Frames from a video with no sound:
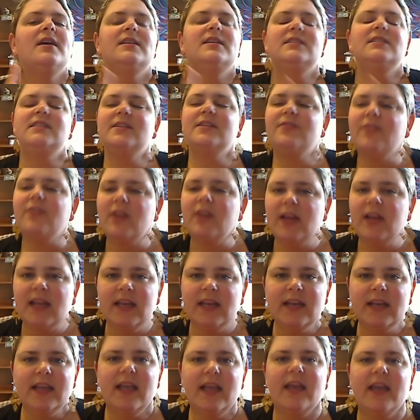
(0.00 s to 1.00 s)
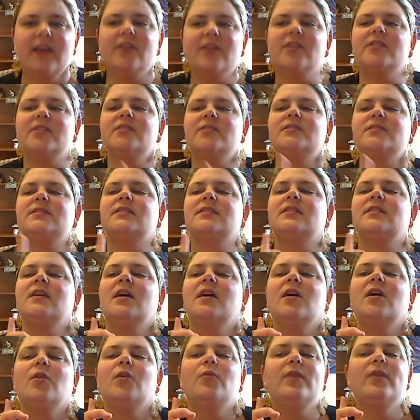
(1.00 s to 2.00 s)
different indicators
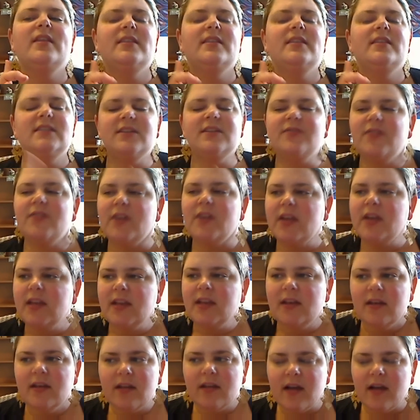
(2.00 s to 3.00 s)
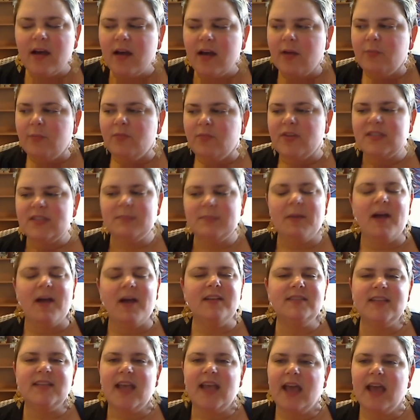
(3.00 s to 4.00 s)
with different
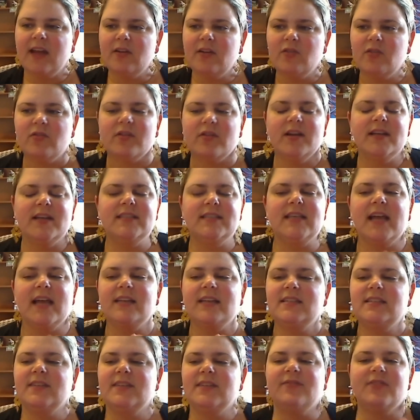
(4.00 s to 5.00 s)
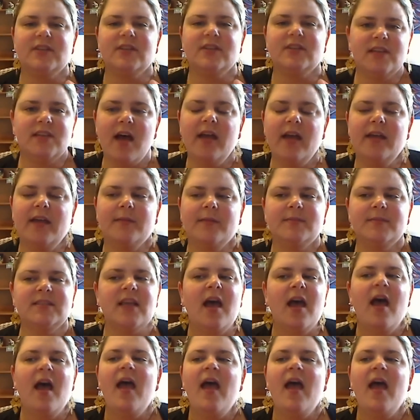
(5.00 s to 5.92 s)
response categories at different times.